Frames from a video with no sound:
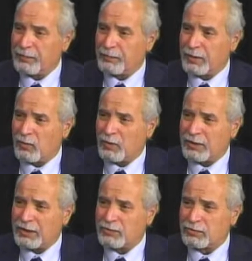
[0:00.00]
When
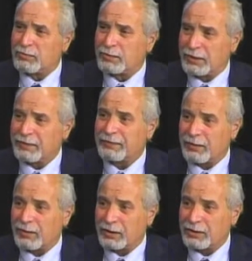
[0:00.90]
they drew blood
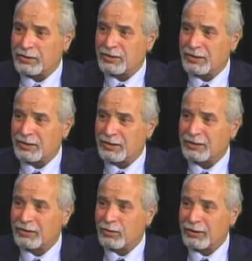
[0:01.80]
from her, she said the
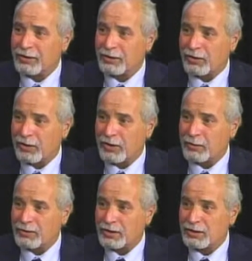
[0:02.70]
needle going in her arm
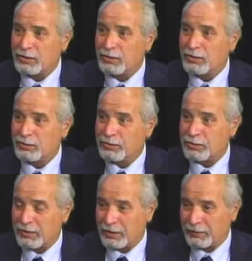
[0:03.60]
was a huge
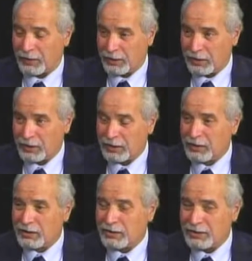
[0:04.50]
trigger for her.
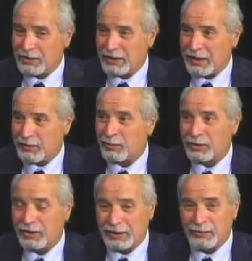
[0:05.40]
She said when
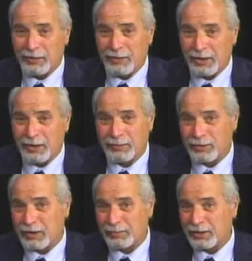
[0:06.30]
the needle went in my arm to
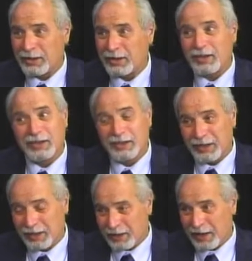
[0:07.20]
draw blood,
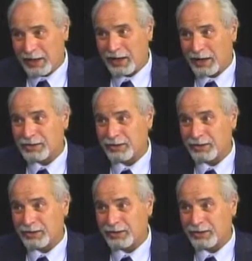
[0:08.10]
I started